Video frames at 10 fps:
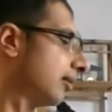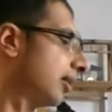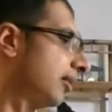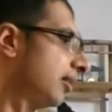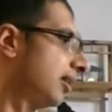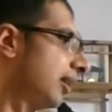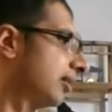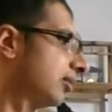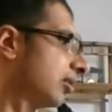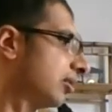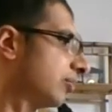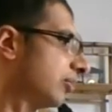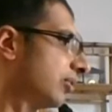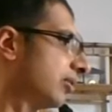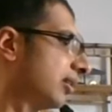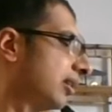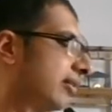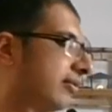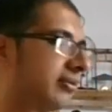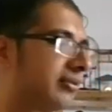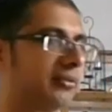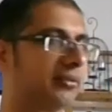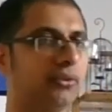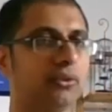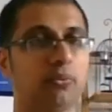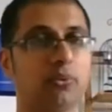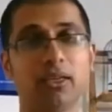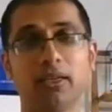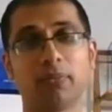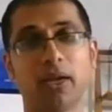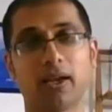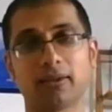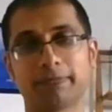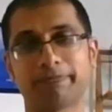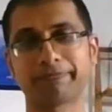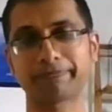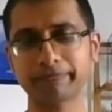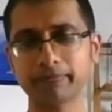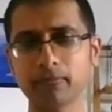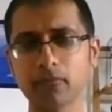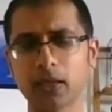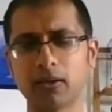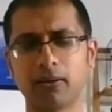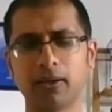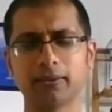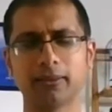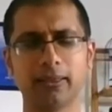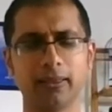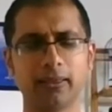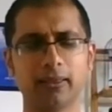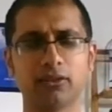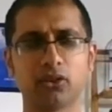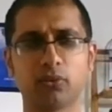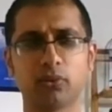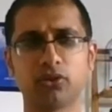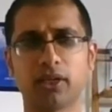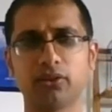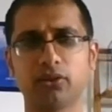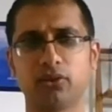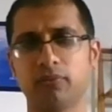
And the neck turns more to the left. You bring it back. All right. So we'll try to do it